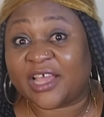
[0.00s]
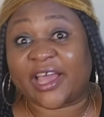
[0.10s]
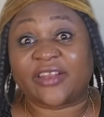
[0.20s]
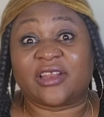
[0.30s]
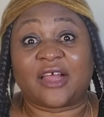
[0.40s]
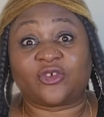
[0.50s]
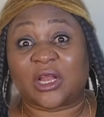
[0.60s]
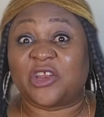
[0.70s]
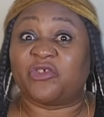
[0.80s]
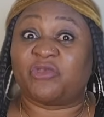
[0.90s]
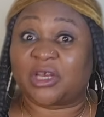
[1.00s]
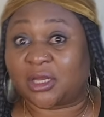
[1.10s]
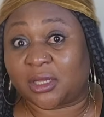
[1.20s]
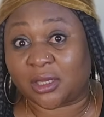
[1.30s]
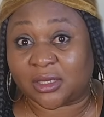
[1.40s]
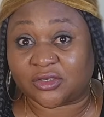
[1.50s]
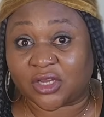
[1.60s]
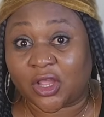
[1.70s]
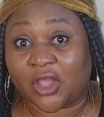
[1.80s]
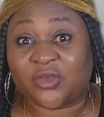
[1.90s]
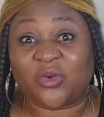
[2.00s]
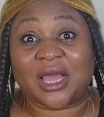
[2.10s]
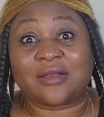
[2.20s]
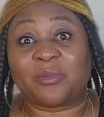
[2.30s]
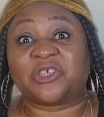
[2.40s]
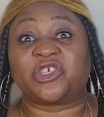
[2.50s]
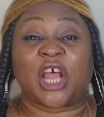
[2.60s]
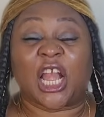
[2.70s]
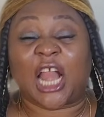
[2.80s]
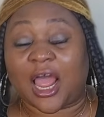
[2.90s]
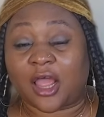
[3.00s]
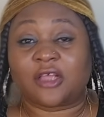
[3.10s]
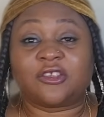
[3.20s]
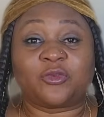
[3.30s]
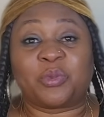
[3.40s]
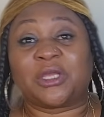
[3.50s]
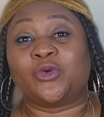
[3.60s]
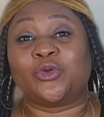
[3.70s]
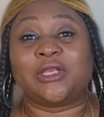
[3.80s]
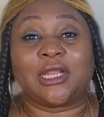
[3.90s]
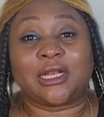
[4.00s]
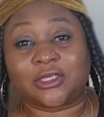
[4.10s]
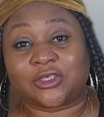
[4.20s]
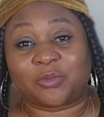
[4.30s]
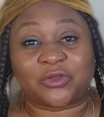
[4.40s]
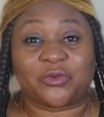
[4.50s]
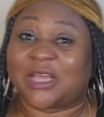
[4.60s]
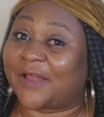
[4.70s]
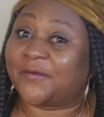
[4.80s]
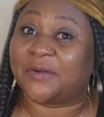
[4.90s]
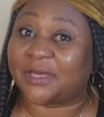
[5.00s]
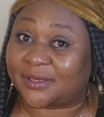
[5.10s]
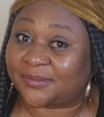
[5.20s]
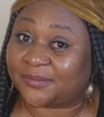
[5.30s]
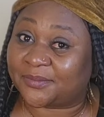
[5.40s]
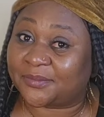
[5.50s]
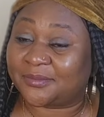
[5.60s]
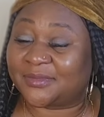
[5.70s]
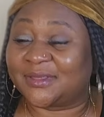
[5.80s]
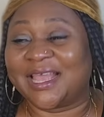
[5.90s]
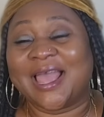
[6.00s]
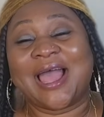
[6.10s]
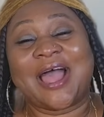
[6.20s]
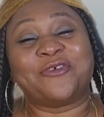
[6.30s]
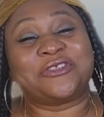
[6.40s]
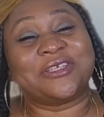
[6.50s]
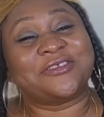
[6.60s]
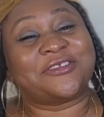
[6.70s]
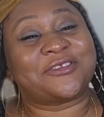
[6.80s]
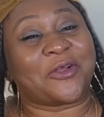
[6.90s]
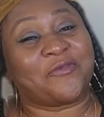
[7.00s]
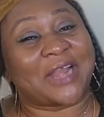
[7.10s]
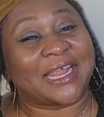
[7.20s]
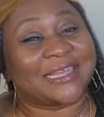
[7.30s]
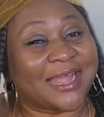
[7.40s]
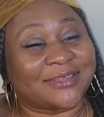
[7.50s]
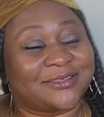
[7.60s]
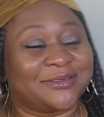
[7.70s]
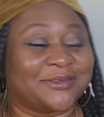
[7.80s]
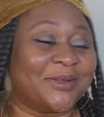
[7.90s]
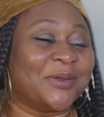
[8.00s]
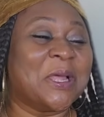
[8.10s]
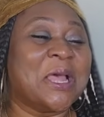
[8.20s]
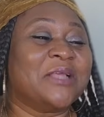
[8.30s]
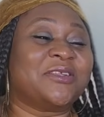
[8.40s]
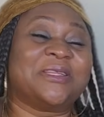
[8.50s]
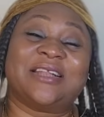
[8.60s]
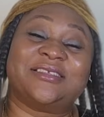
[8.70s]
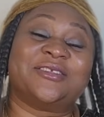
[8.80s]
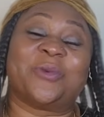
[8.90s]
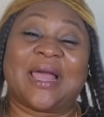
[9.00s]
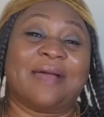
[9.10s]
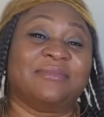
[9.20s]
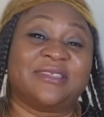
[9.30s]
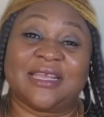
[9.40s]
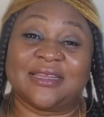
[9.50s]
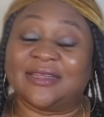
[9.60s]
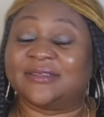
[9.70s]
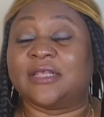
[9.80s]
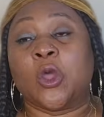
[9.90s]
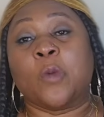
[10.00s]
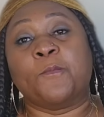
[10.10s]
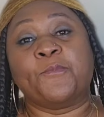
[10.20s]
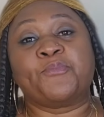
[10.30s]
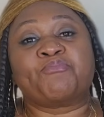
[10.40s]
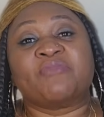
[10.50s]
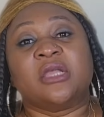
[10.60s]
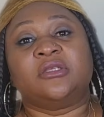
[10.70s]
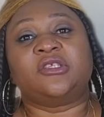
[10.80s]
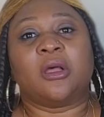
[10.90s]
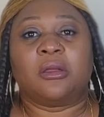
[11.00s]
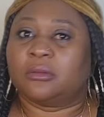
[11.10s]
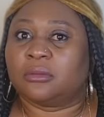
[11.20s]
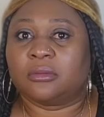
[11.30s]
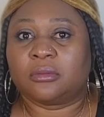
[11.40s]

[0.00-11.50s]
can actually read English. You can, mashallah, speak good English, but you can't read. I've seen stuff like that. So that is why I'm saying it. Mm-hmm. So